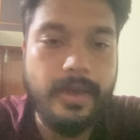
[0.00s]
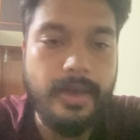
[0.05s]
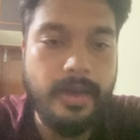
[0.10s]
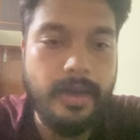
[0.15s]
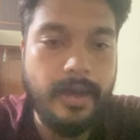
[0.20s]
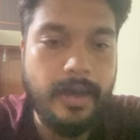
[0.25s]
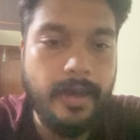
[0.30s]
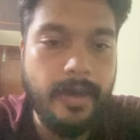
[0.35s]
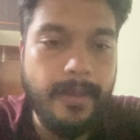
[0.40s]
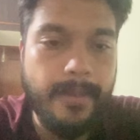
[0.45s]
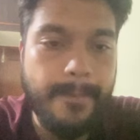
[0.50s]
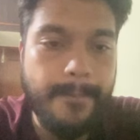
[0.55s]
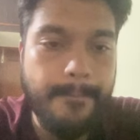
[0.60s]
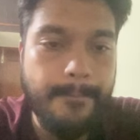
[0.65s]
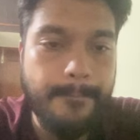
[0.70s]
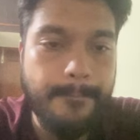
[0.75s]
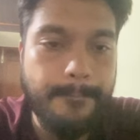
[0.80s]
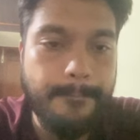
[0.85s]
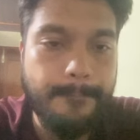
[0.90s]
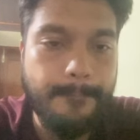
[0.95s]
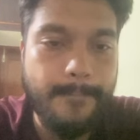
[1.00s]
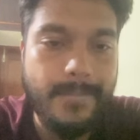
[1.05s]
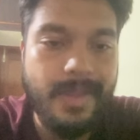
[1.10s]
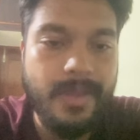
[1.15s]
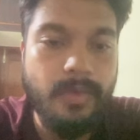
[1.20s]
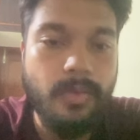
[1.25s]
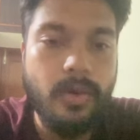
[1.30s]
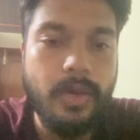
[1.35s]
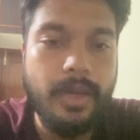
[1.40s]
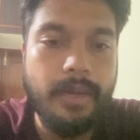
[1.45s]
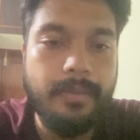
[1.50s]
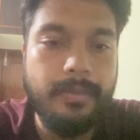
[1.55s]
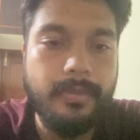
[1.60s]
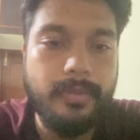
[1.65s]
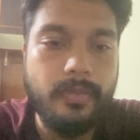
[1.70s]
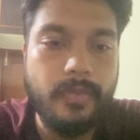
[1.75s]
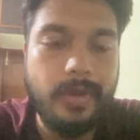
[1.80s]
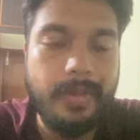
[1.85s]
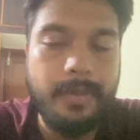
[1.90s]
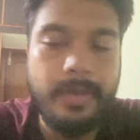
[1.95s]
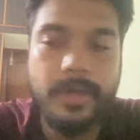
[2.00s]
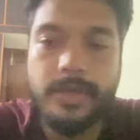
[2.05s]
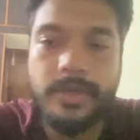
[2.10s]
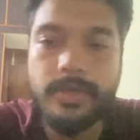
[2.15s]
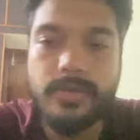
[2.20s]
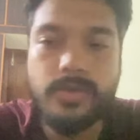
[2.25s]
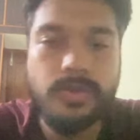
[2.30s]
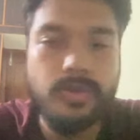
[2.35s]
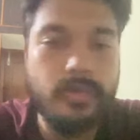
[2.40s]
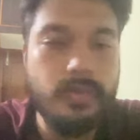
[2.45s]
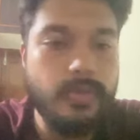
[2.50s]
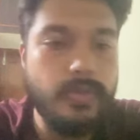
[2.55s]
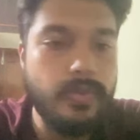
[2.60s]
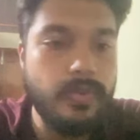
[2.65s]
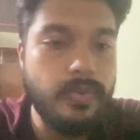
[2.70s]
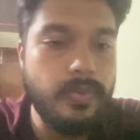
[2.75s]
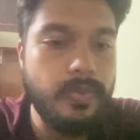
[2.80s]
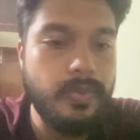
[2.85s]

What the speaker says: What I'm going to do,